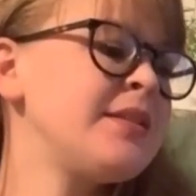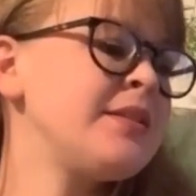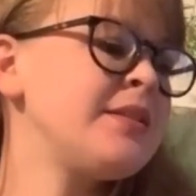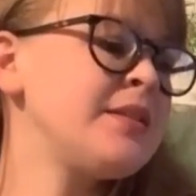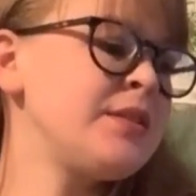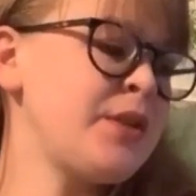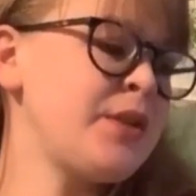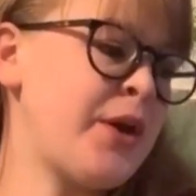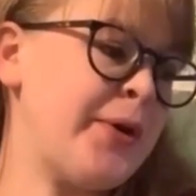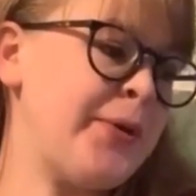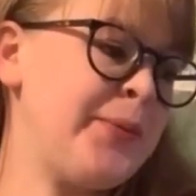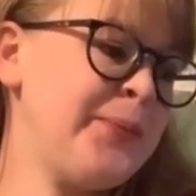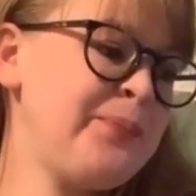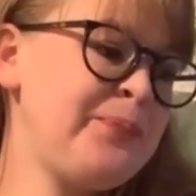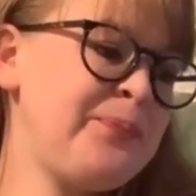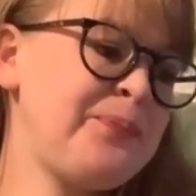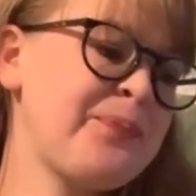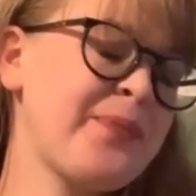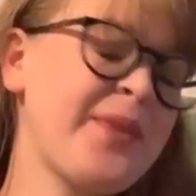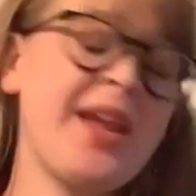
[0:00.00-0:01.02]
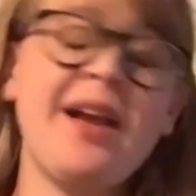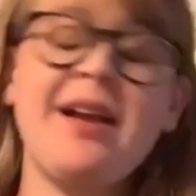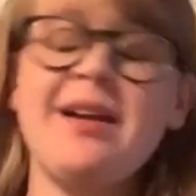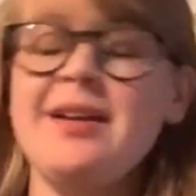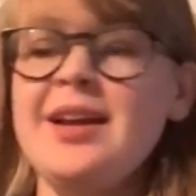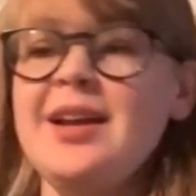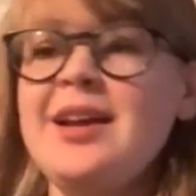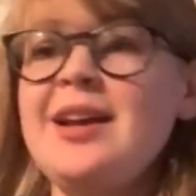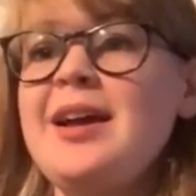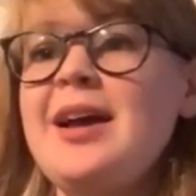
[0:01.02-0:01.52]
So,
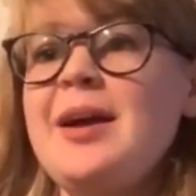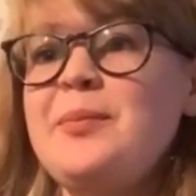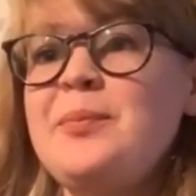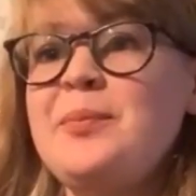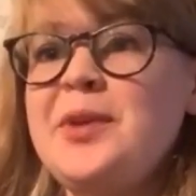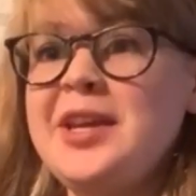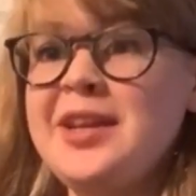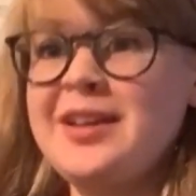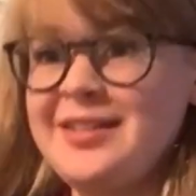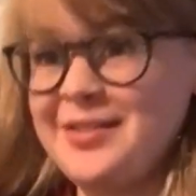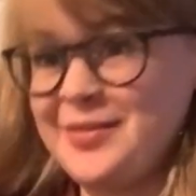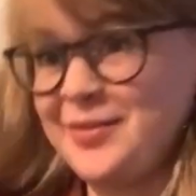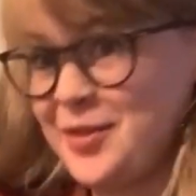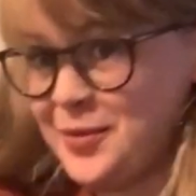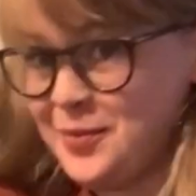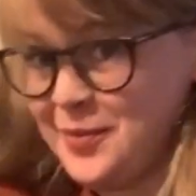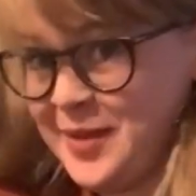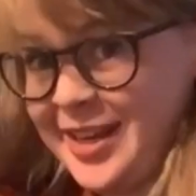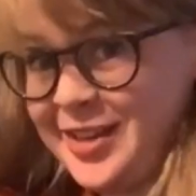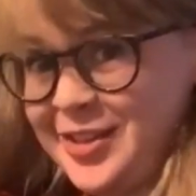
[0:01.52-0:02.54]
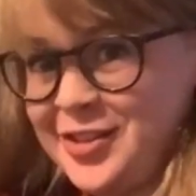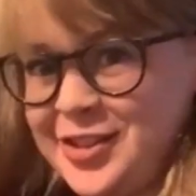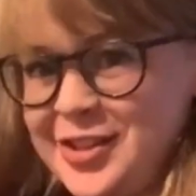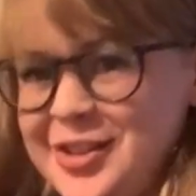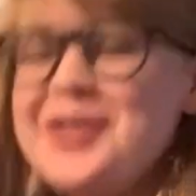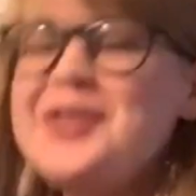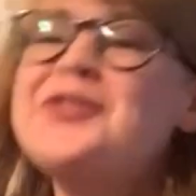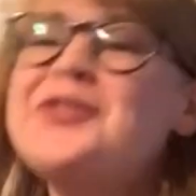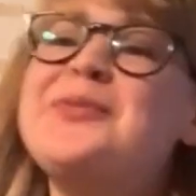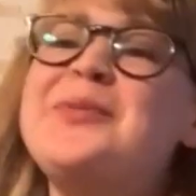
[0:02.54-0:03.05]
because of your major,
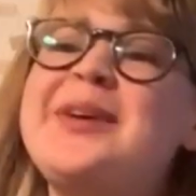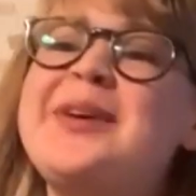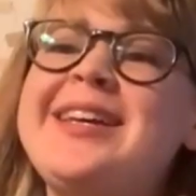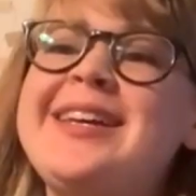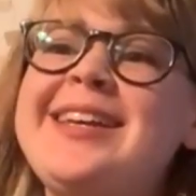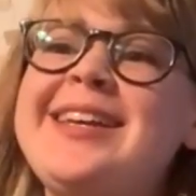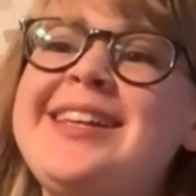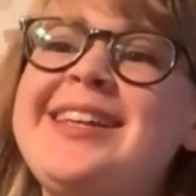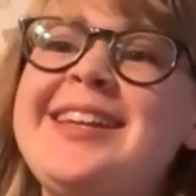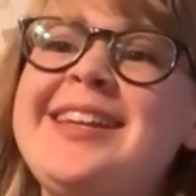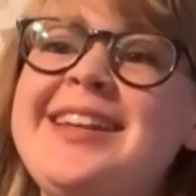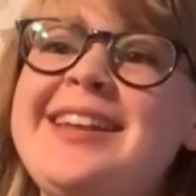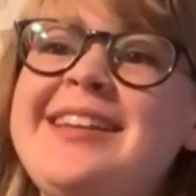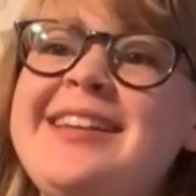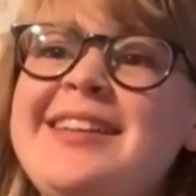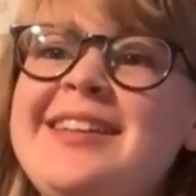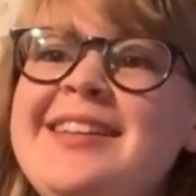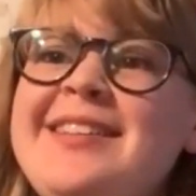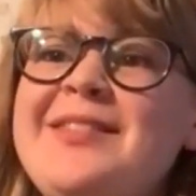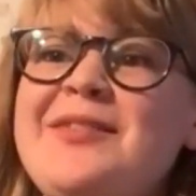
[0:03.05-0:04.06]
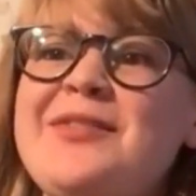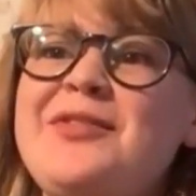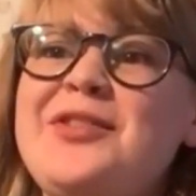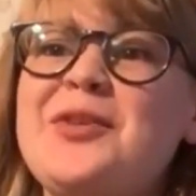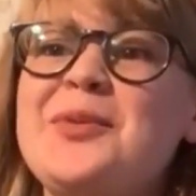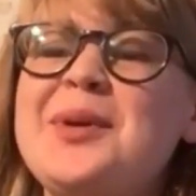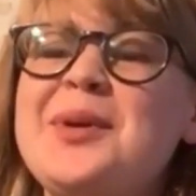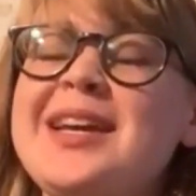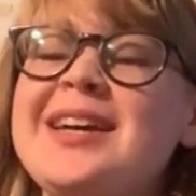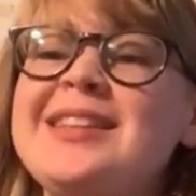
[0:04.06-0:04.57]
you've been
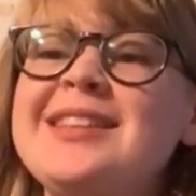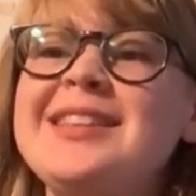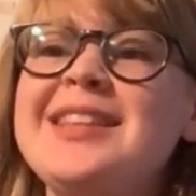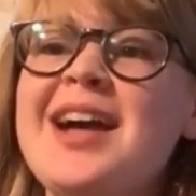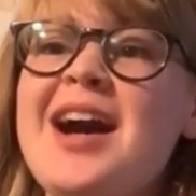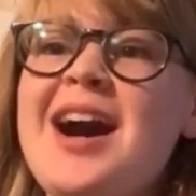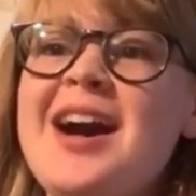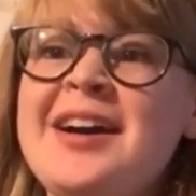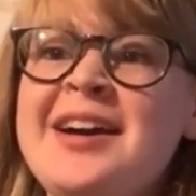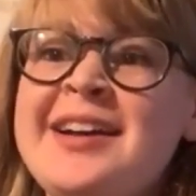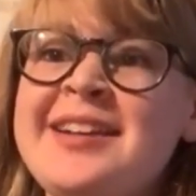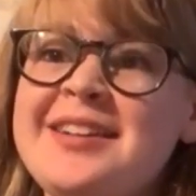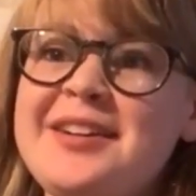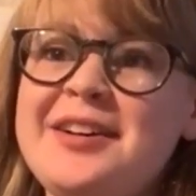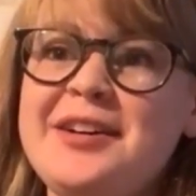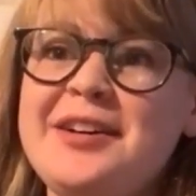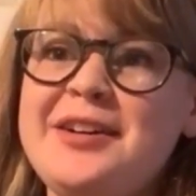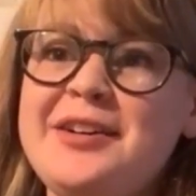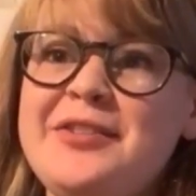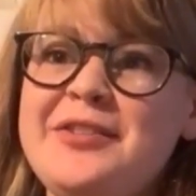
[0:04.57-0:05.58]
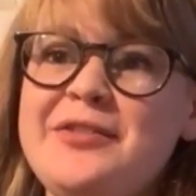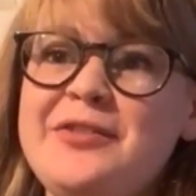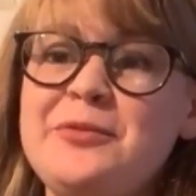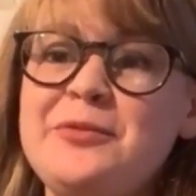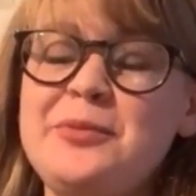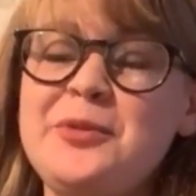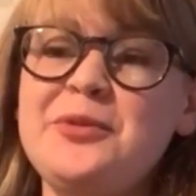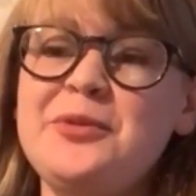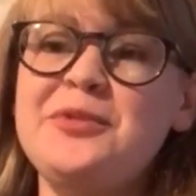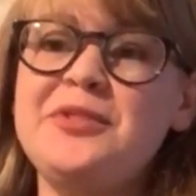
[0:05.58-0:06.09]
viewing a lot of
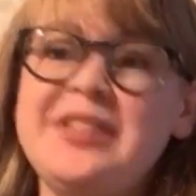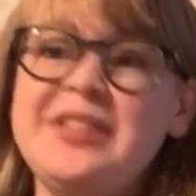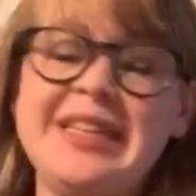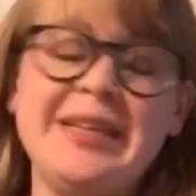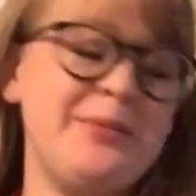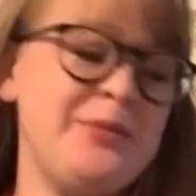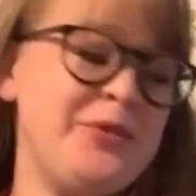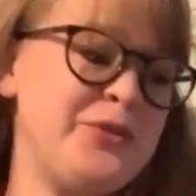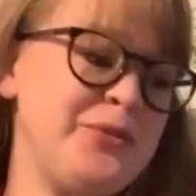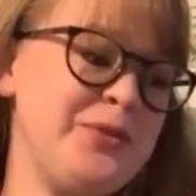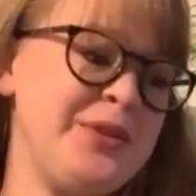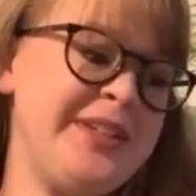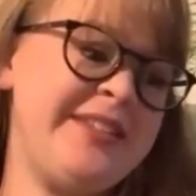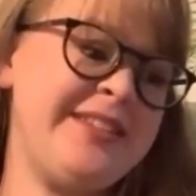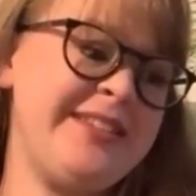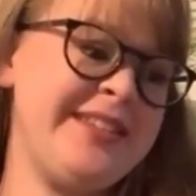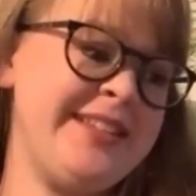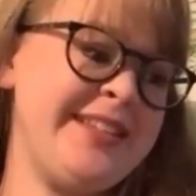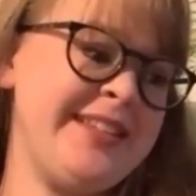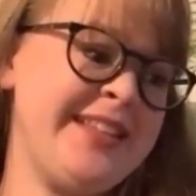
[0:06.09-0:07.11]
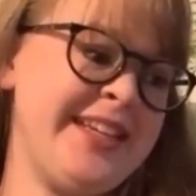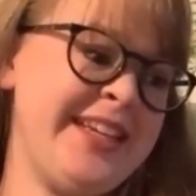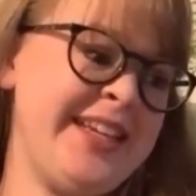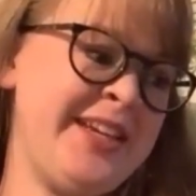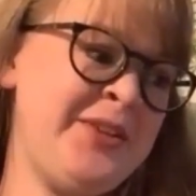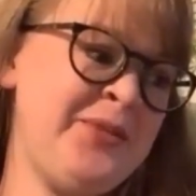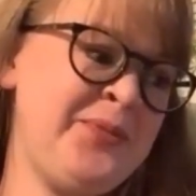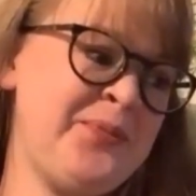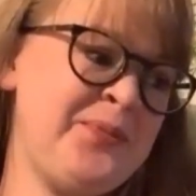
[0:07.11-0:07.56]
museums recently.